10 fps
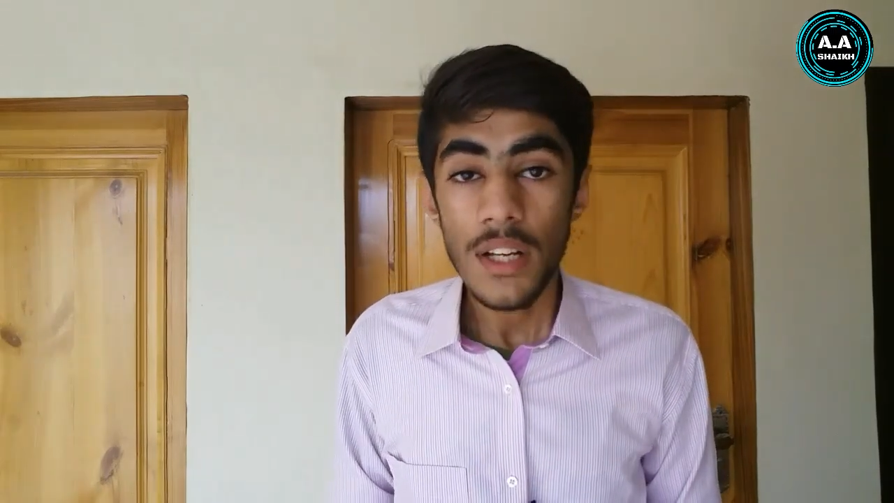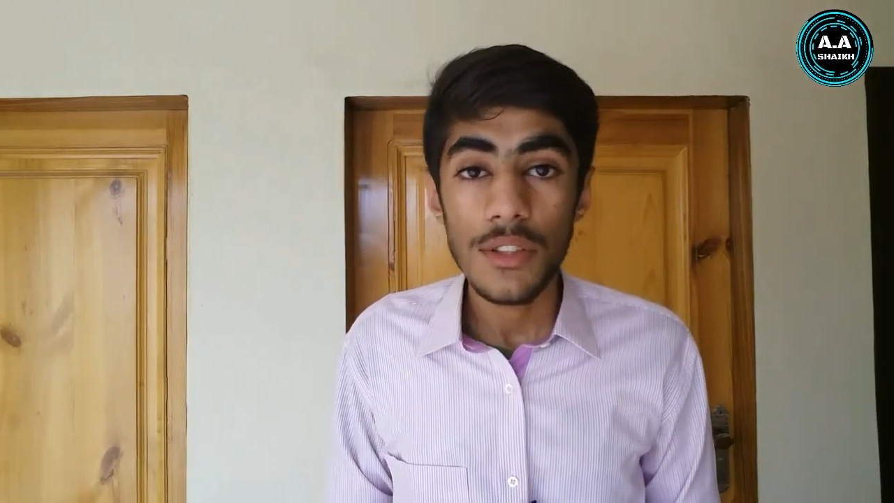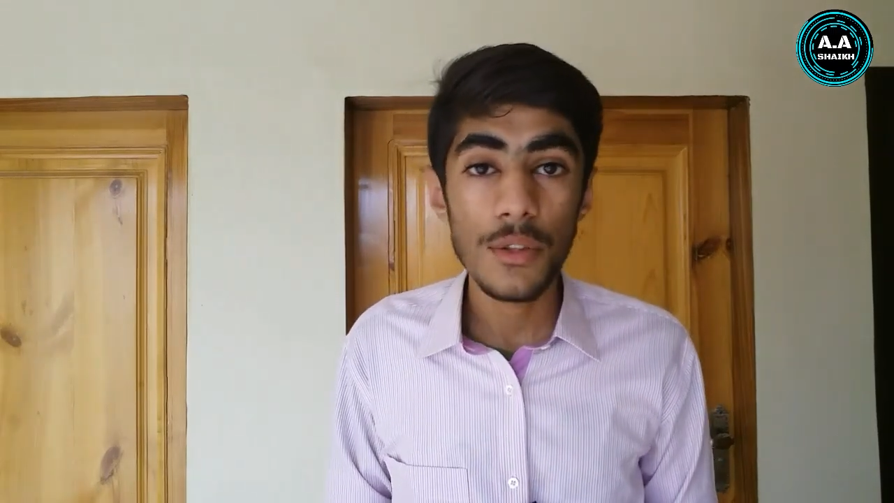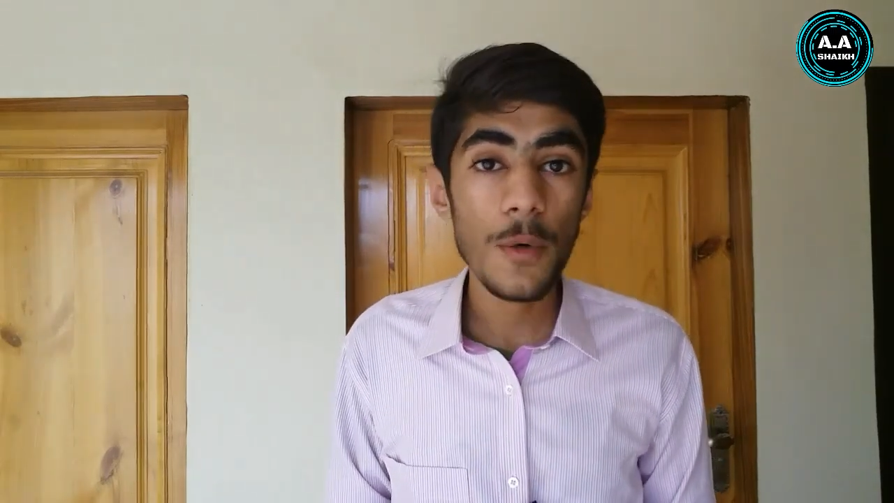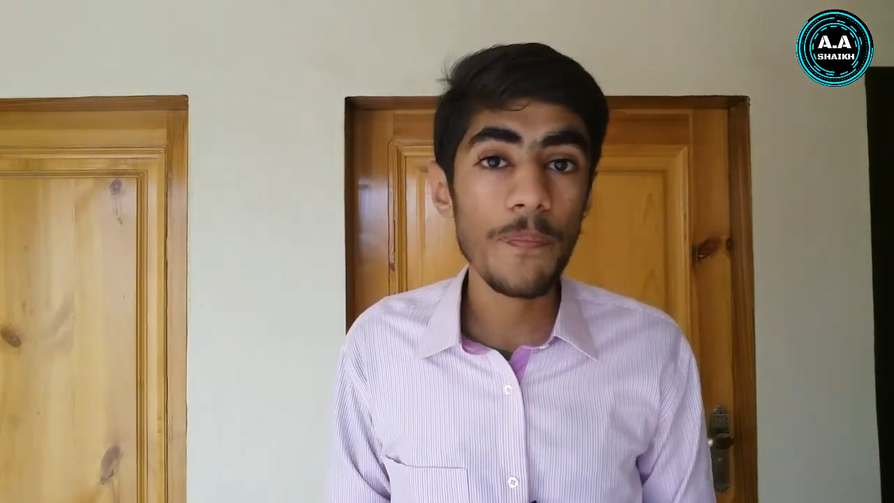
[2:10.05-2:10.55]

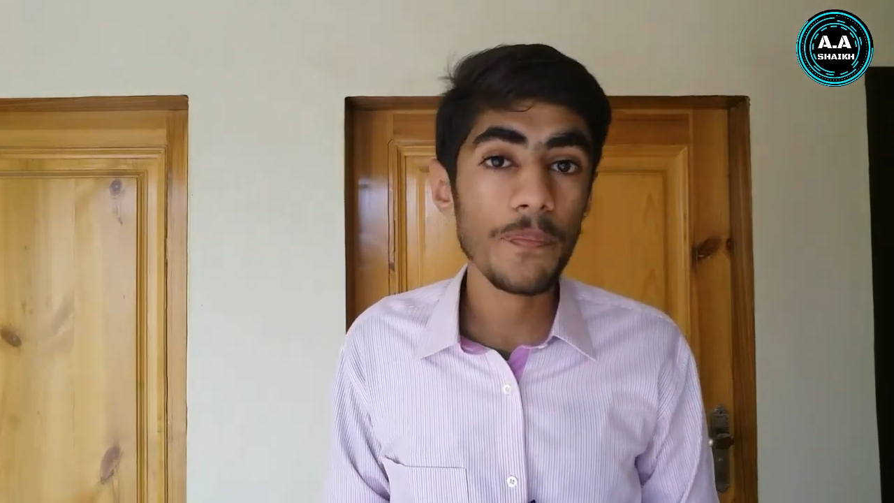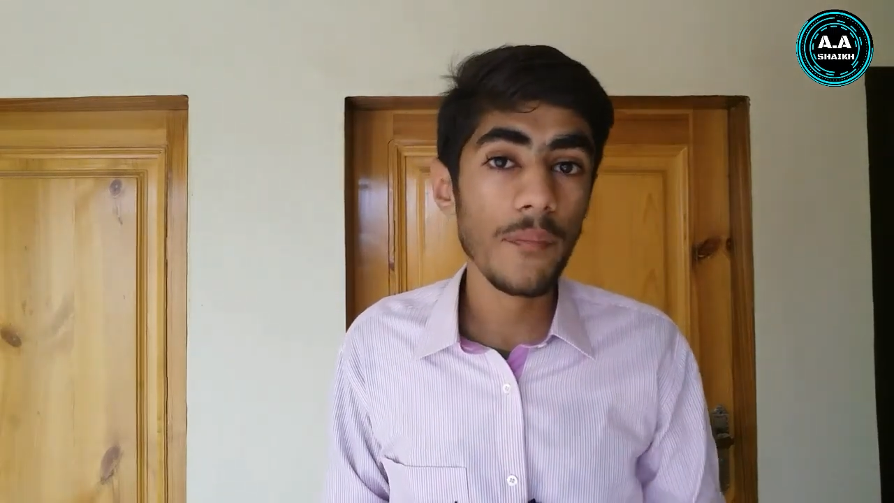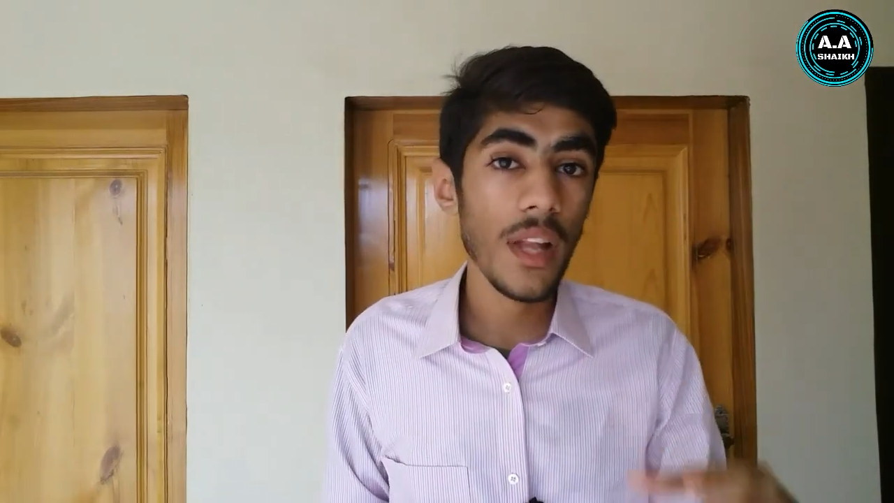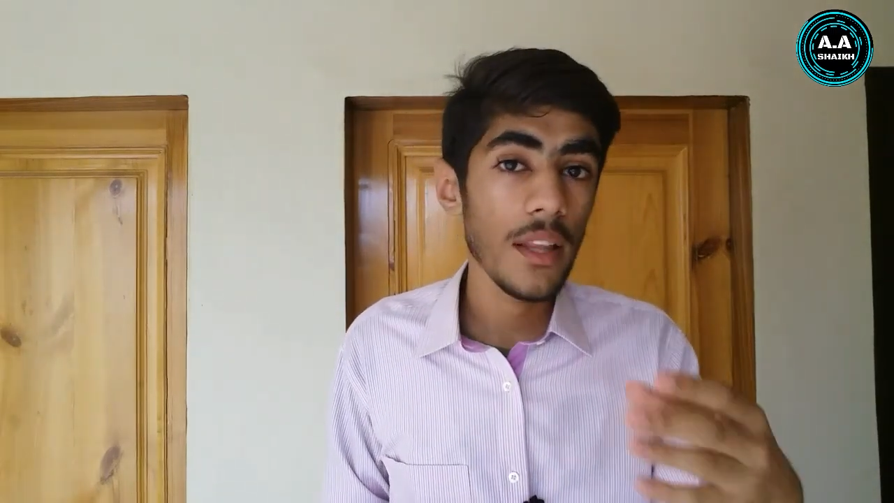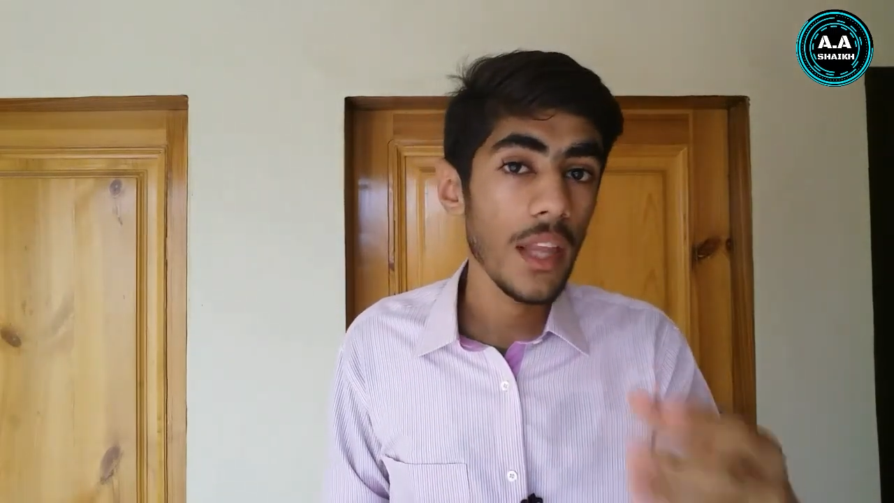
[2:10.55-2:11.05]
So
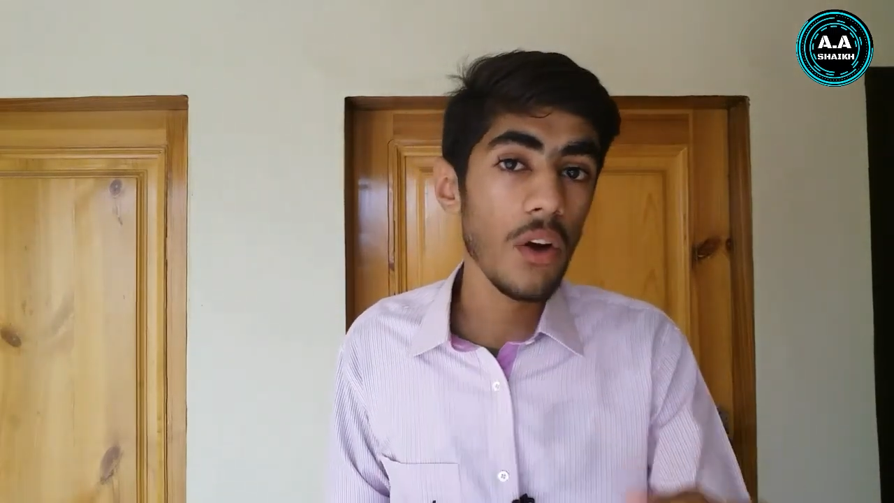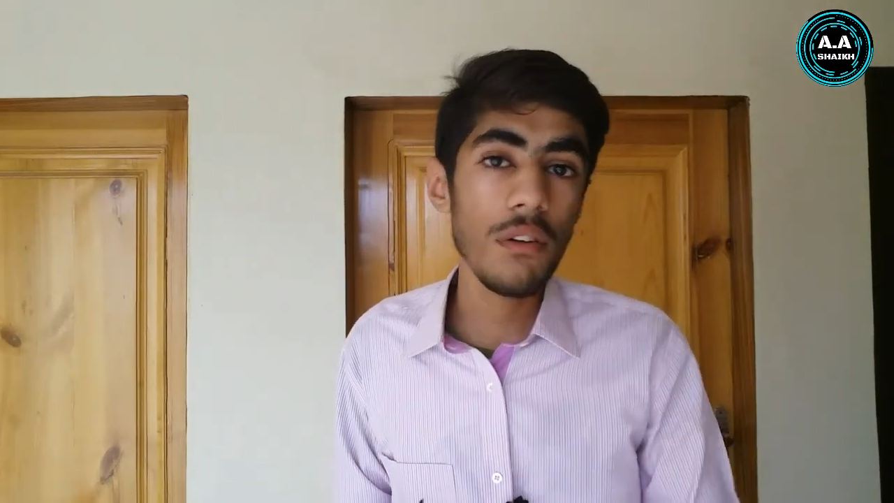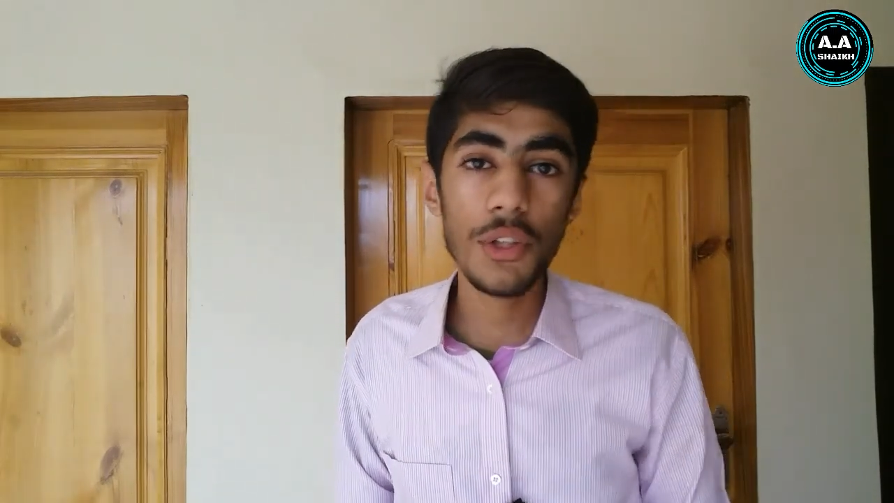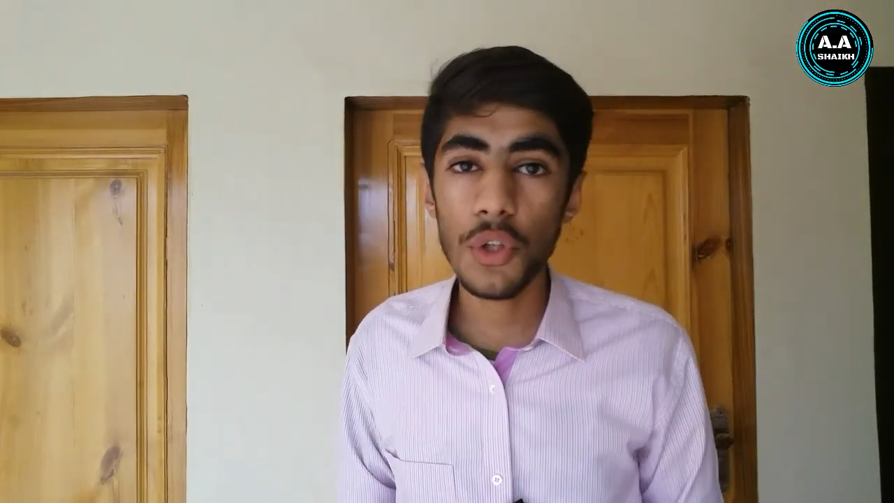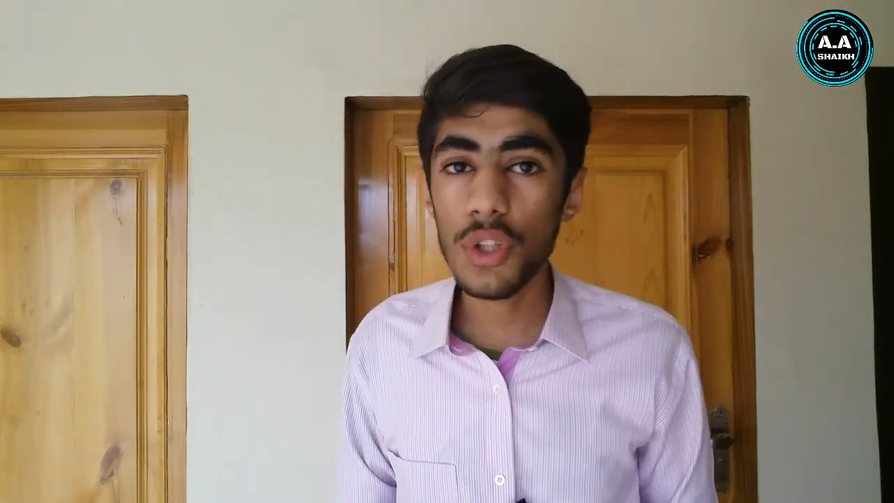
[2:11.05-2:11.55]
now
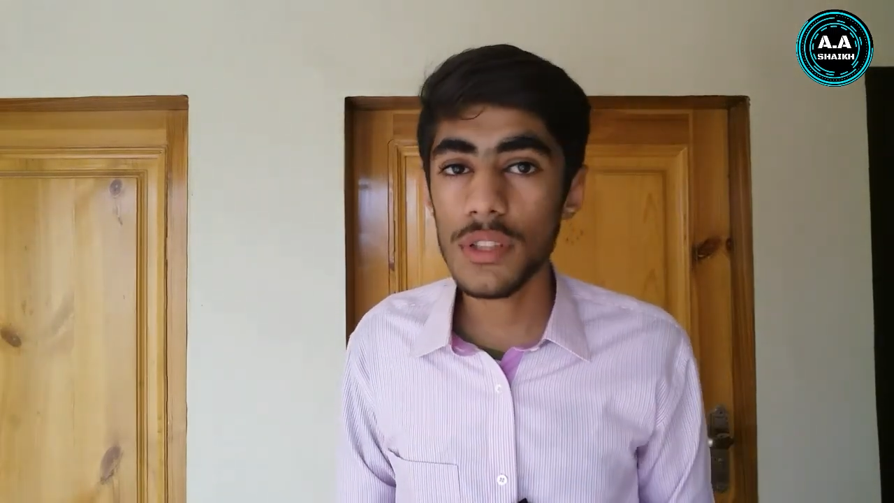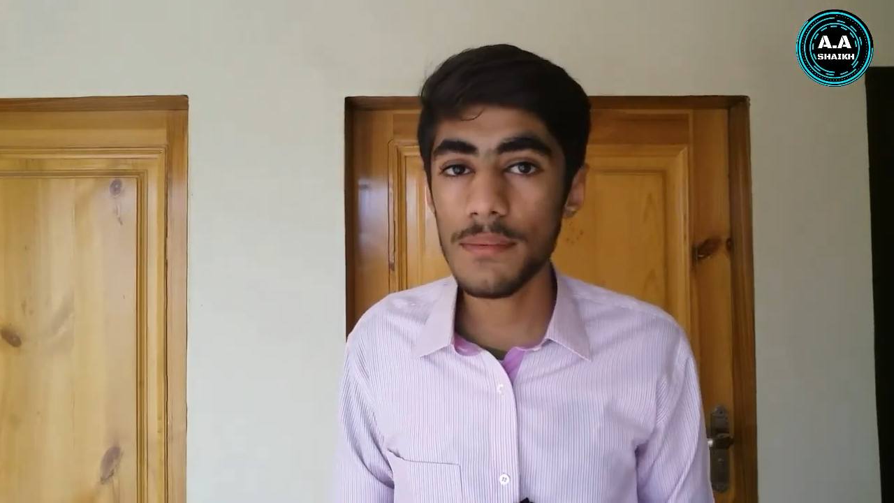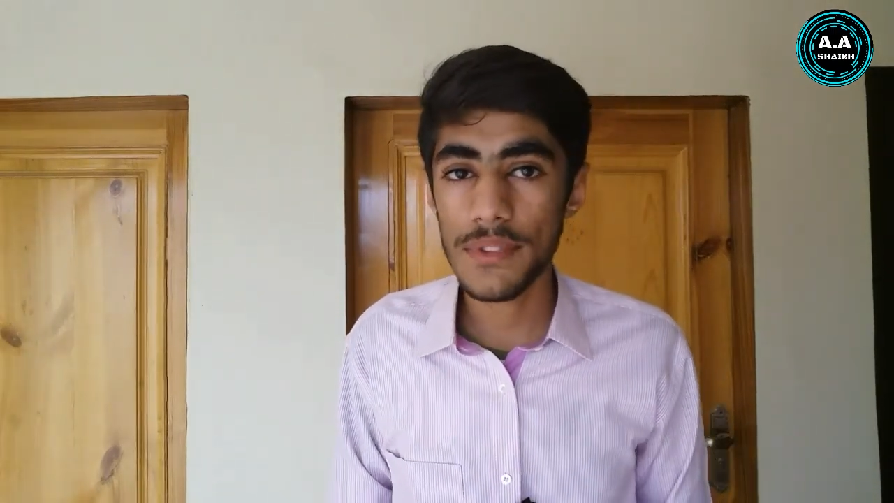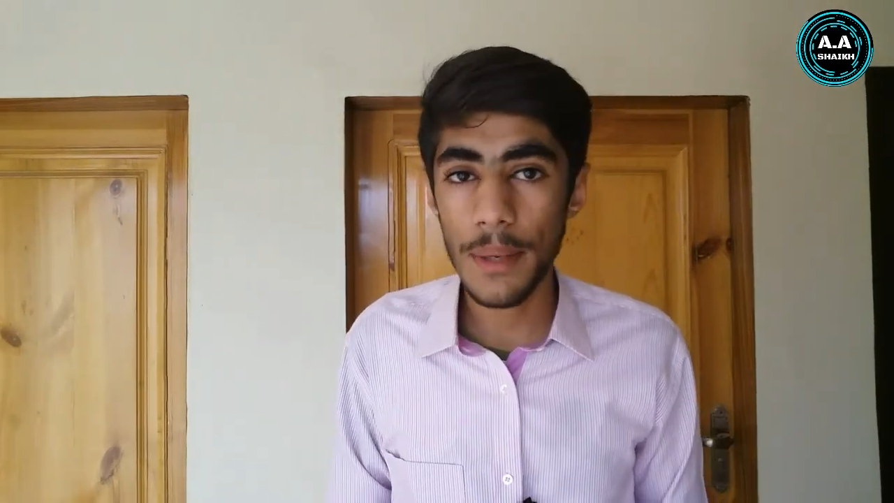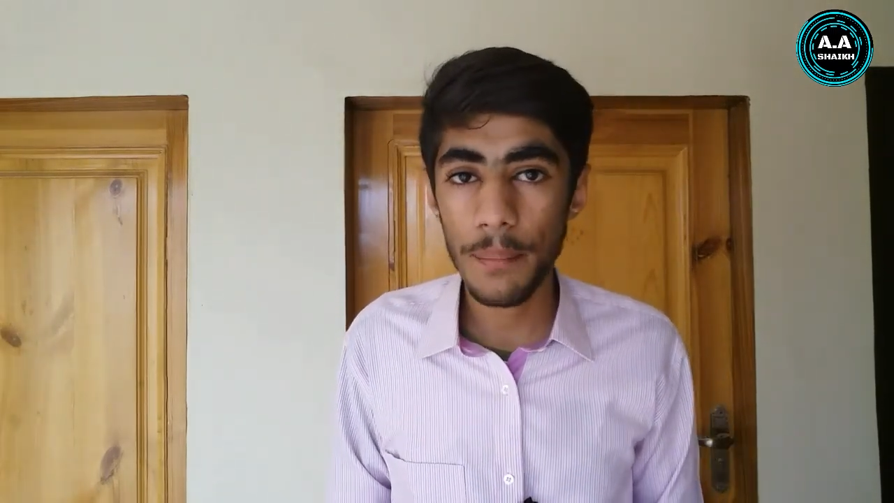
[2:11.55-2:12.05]
I will show you
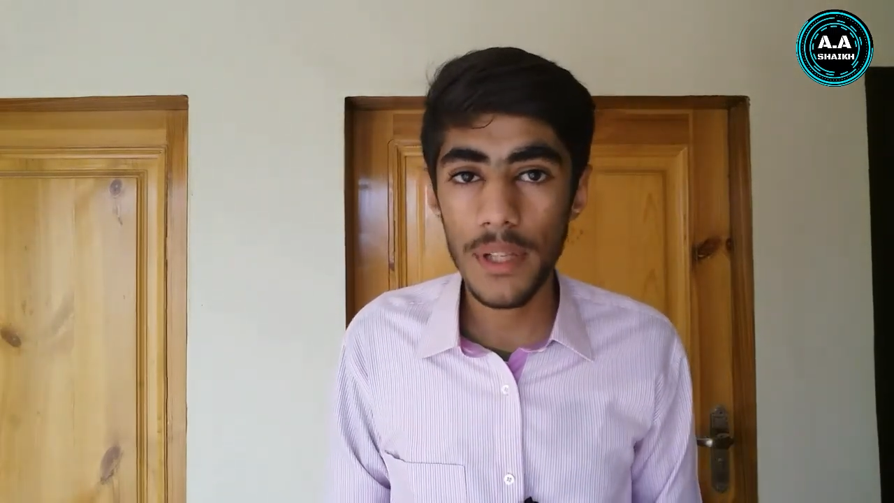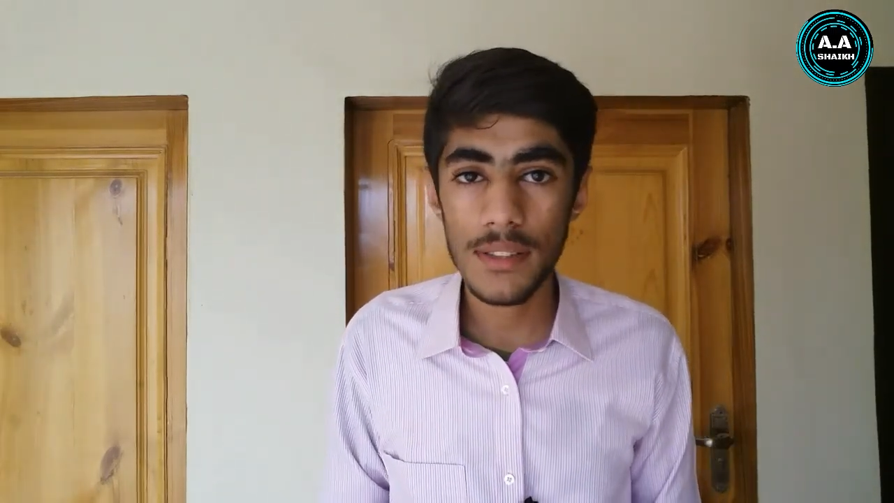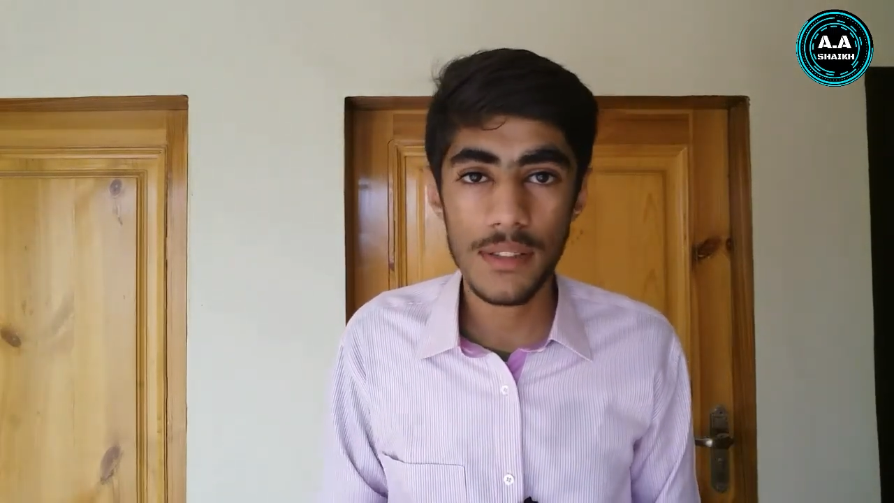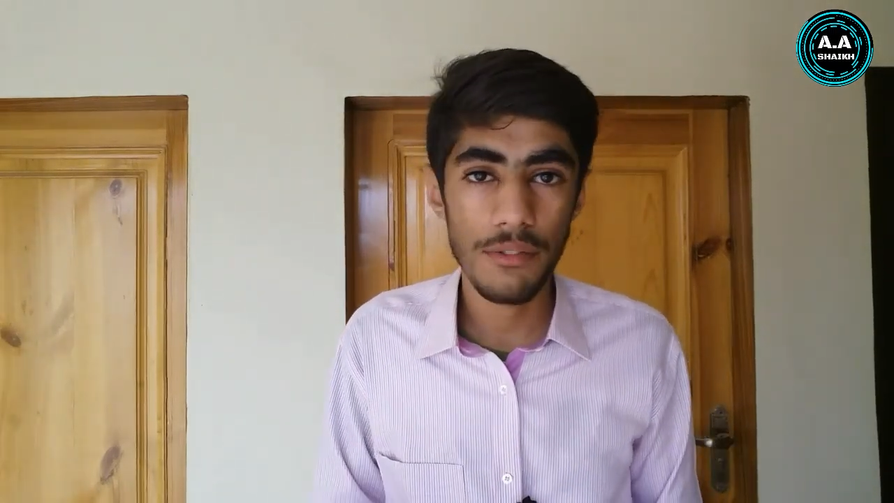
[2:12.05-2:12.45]
some samples,